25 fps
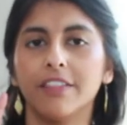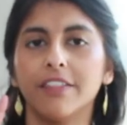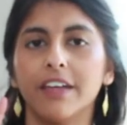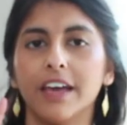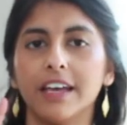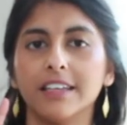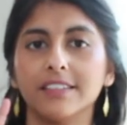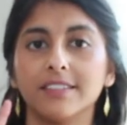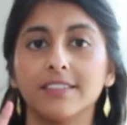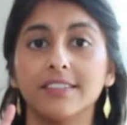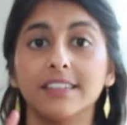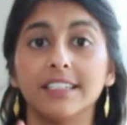
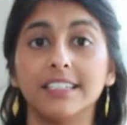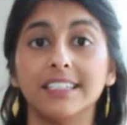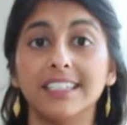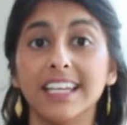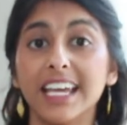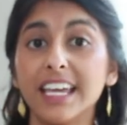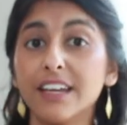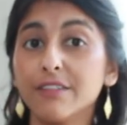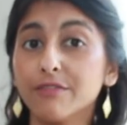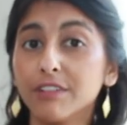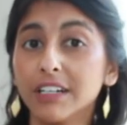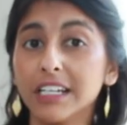There's the
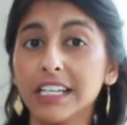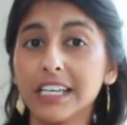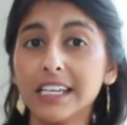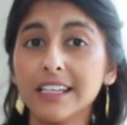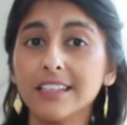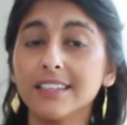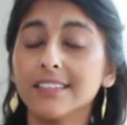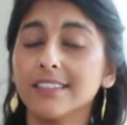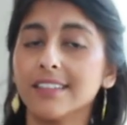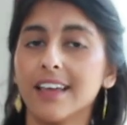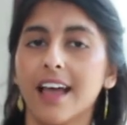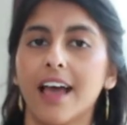day
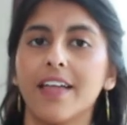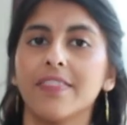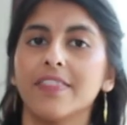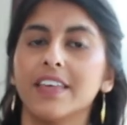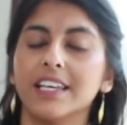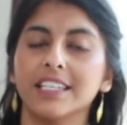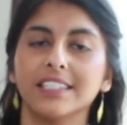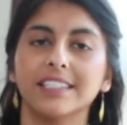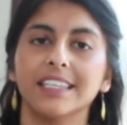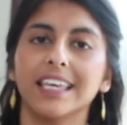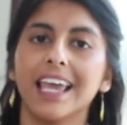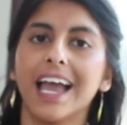release and
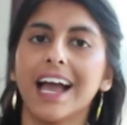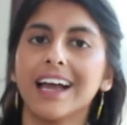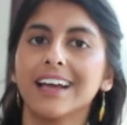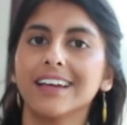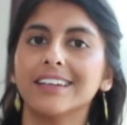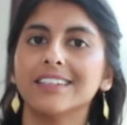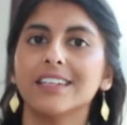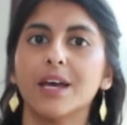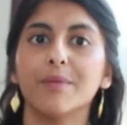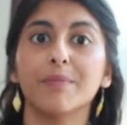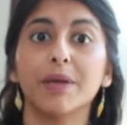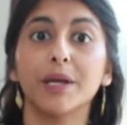there's the
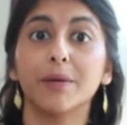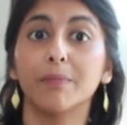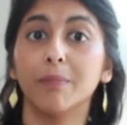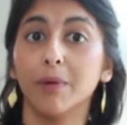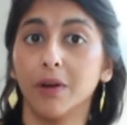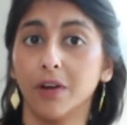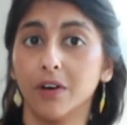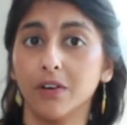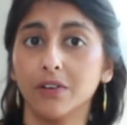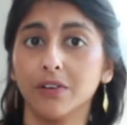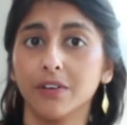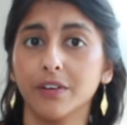academic
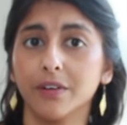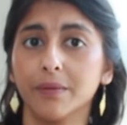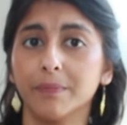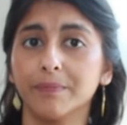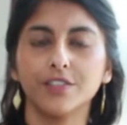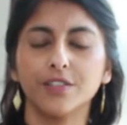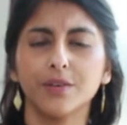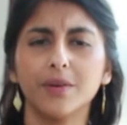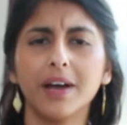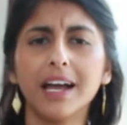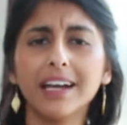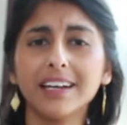block.
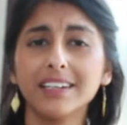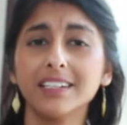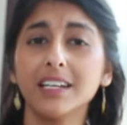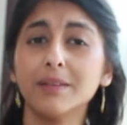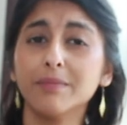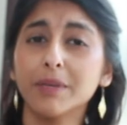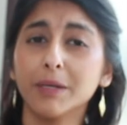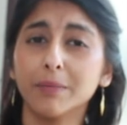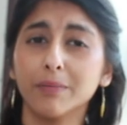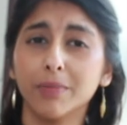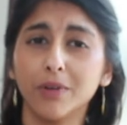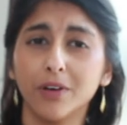So
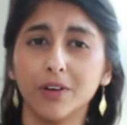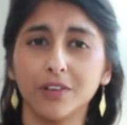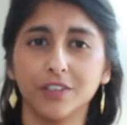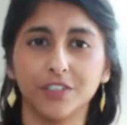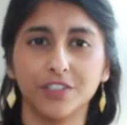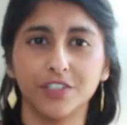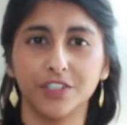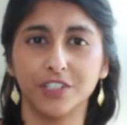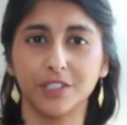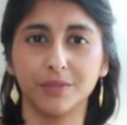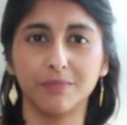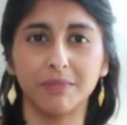academic
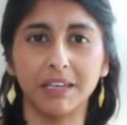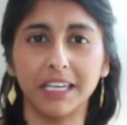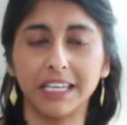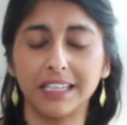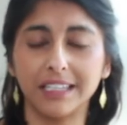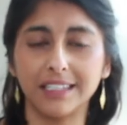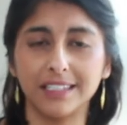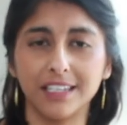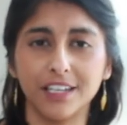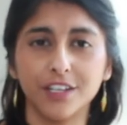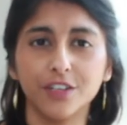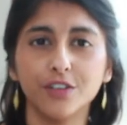block just
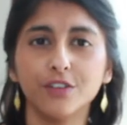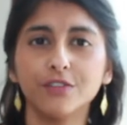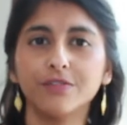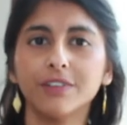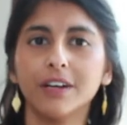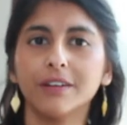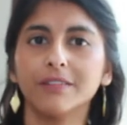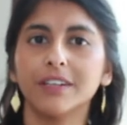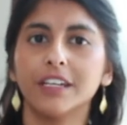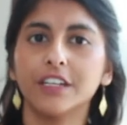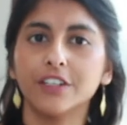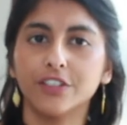means in your
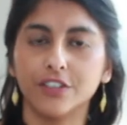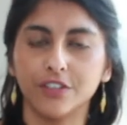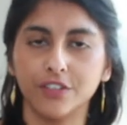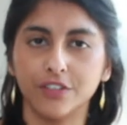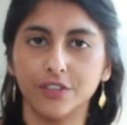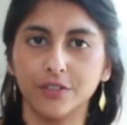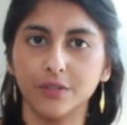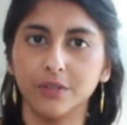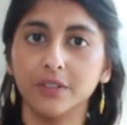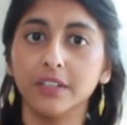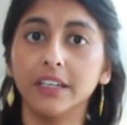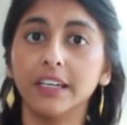foundation
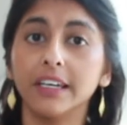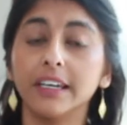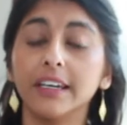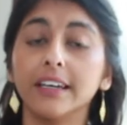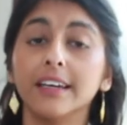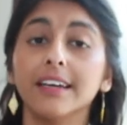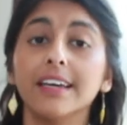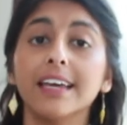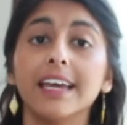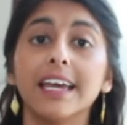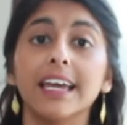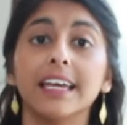2
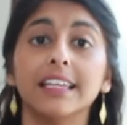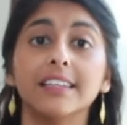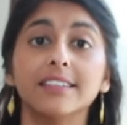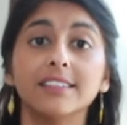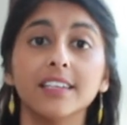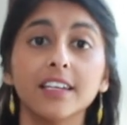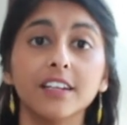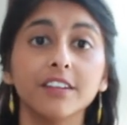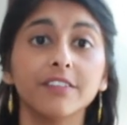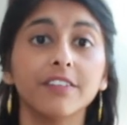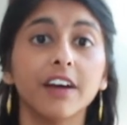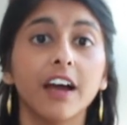year,
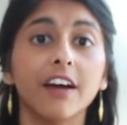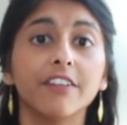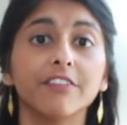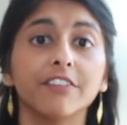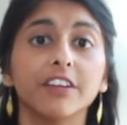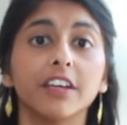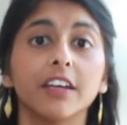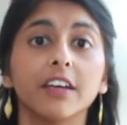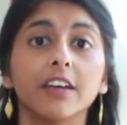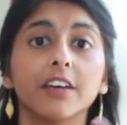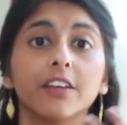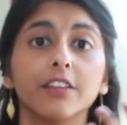instead of
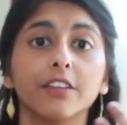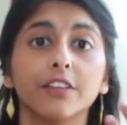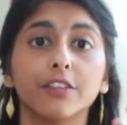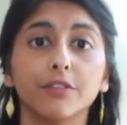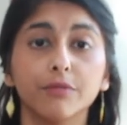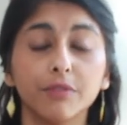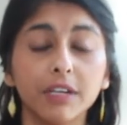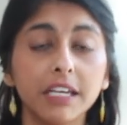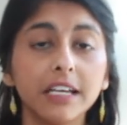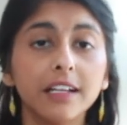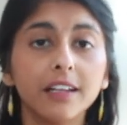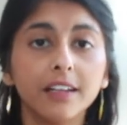having
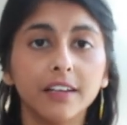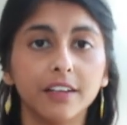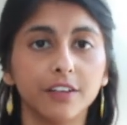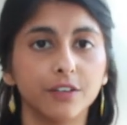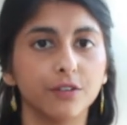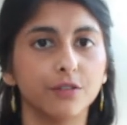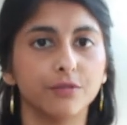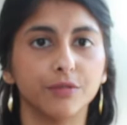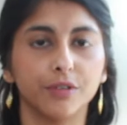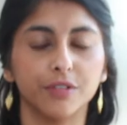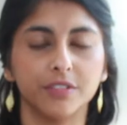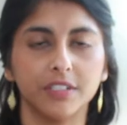3
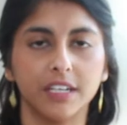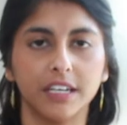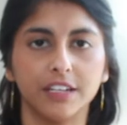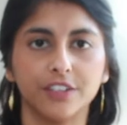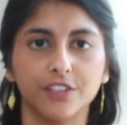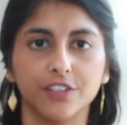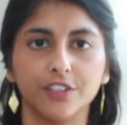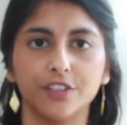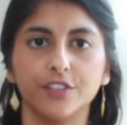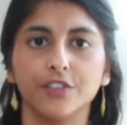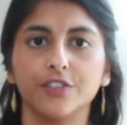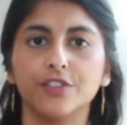clinical
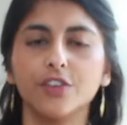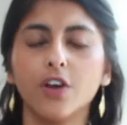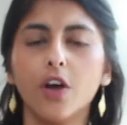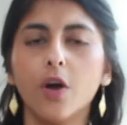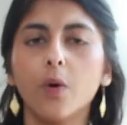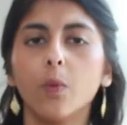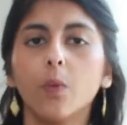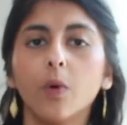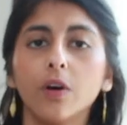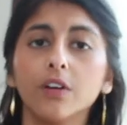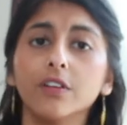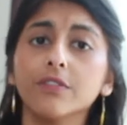rotations,
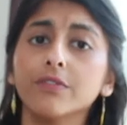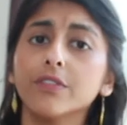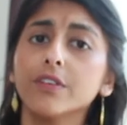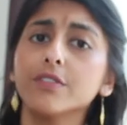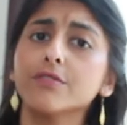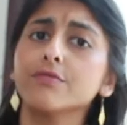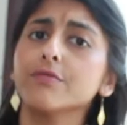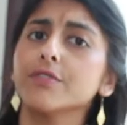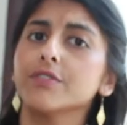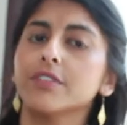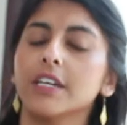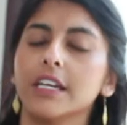one of
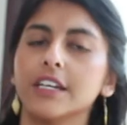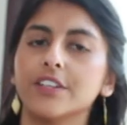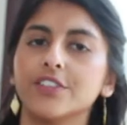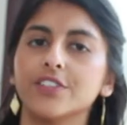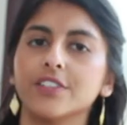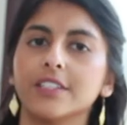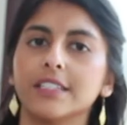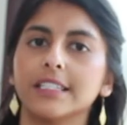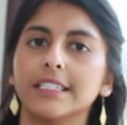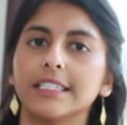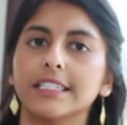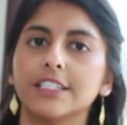those
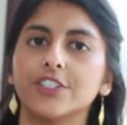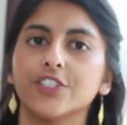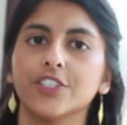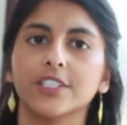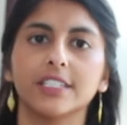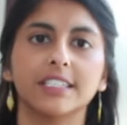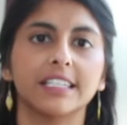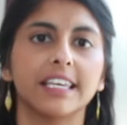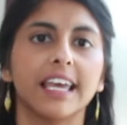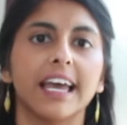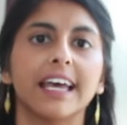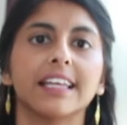rotations
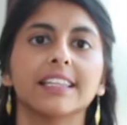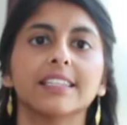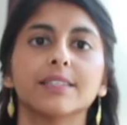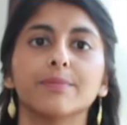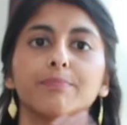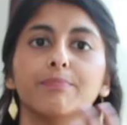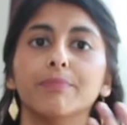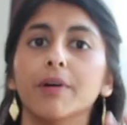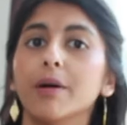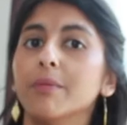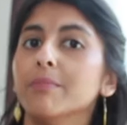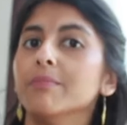just gets
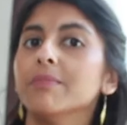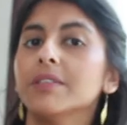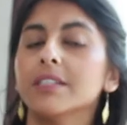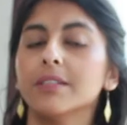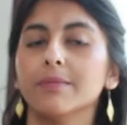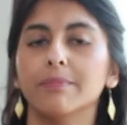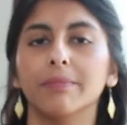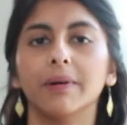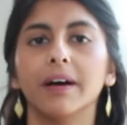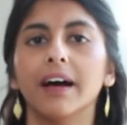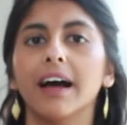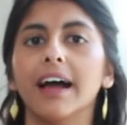
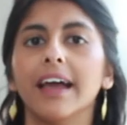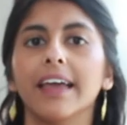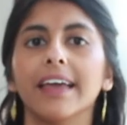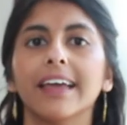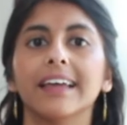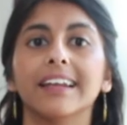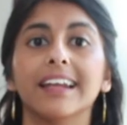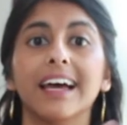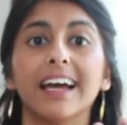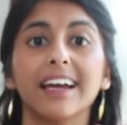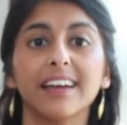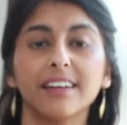bumped by
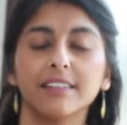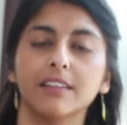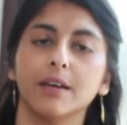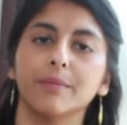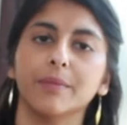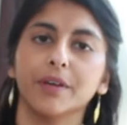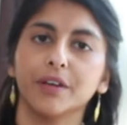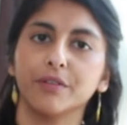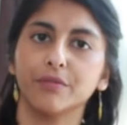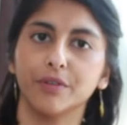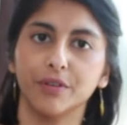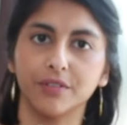an
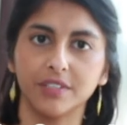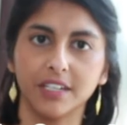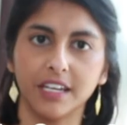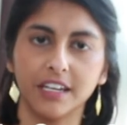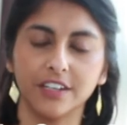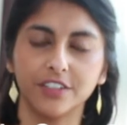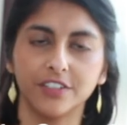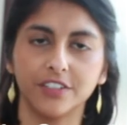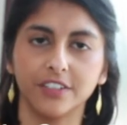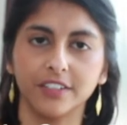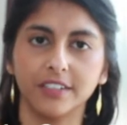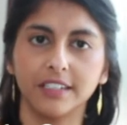academic
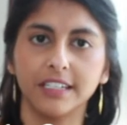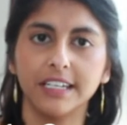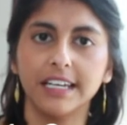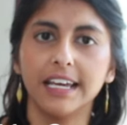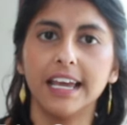rotation.